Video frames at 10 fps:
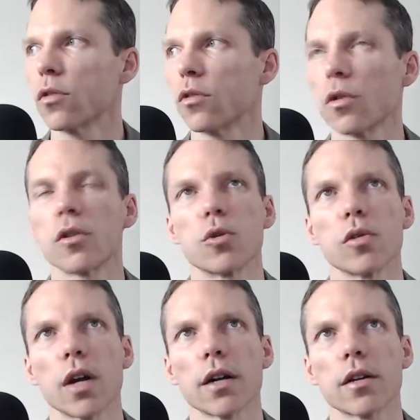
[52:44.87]
that you are
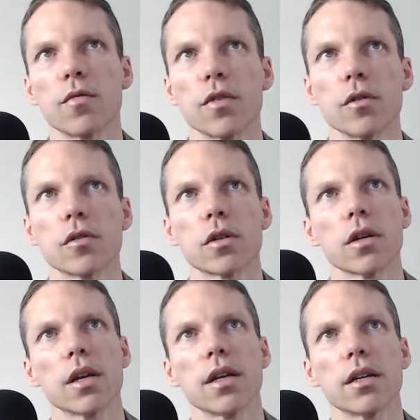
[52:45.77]
not confused.
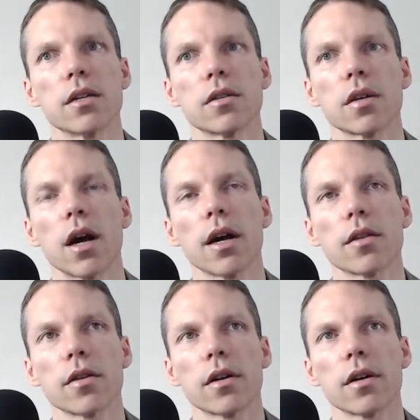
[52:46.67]
It is
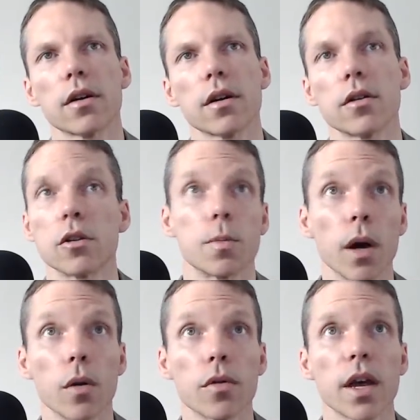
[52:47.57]

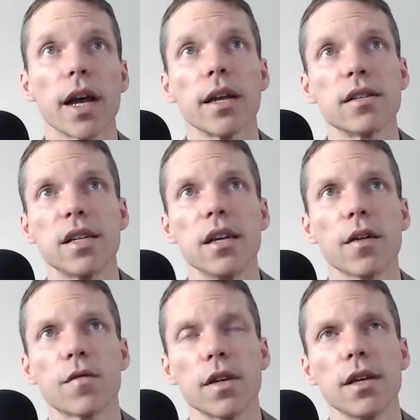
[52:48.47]
both a
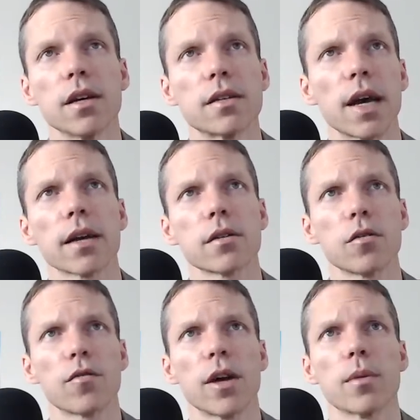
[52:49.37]
TFT, a tactical
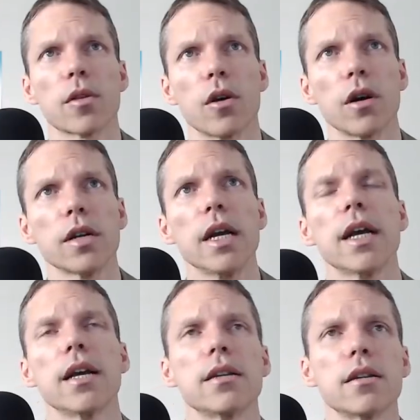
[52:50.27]
frame of thought,
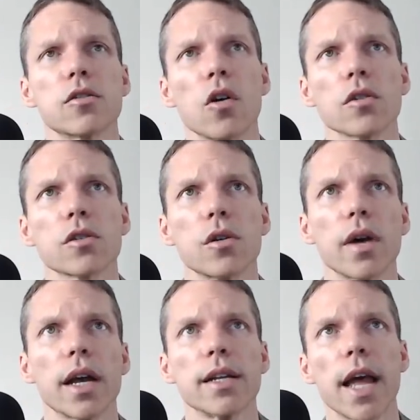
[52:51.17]
and it is also
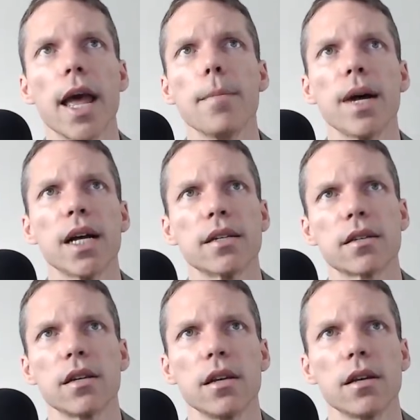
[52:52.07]
an
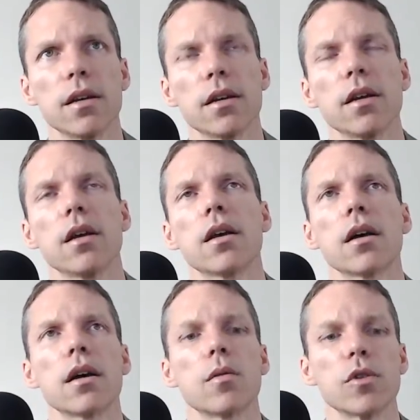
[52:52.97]
MC,
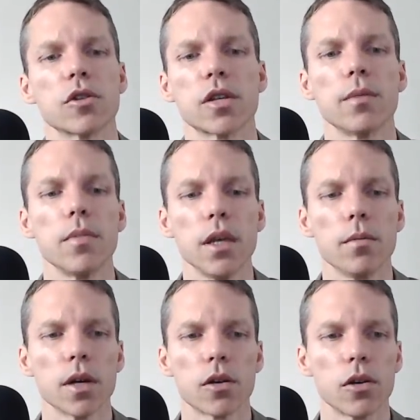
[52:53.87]
which is a
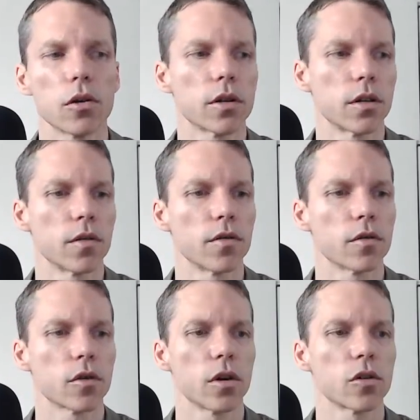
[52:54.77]
meme curative.
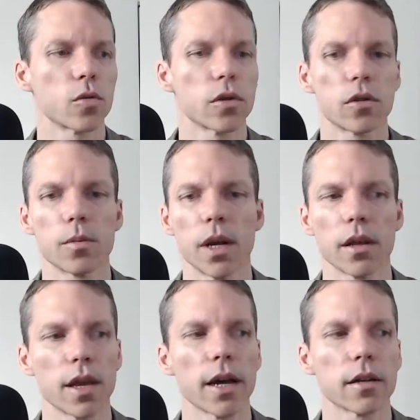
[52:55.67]
So I just wanted to make
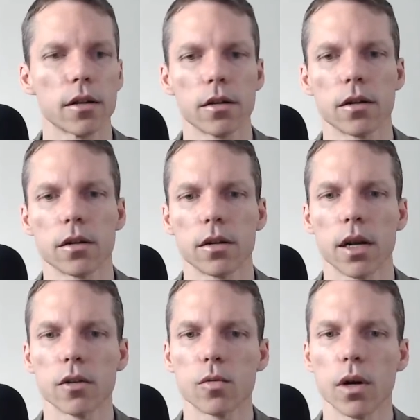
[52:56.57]
that clear
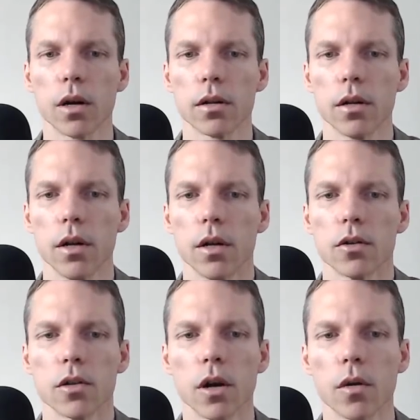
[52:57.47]
as well.
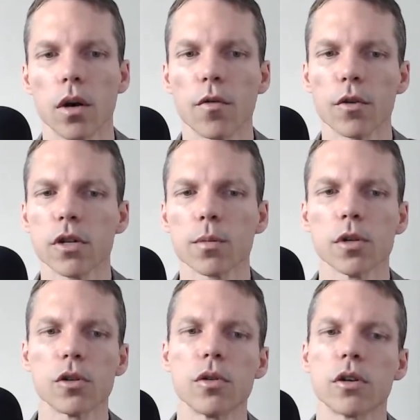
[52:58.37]
So the first thing I'm going
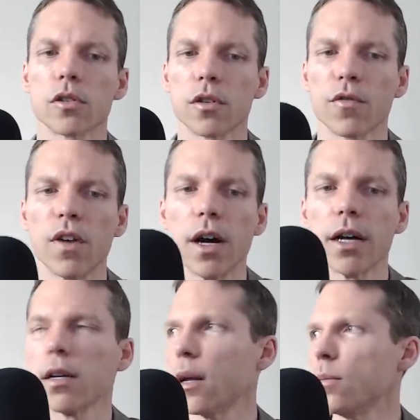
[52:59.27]
to do here is
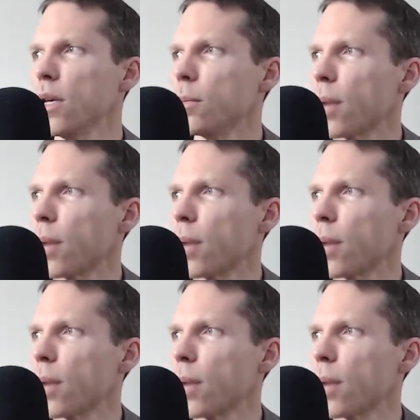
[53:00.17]
define a meme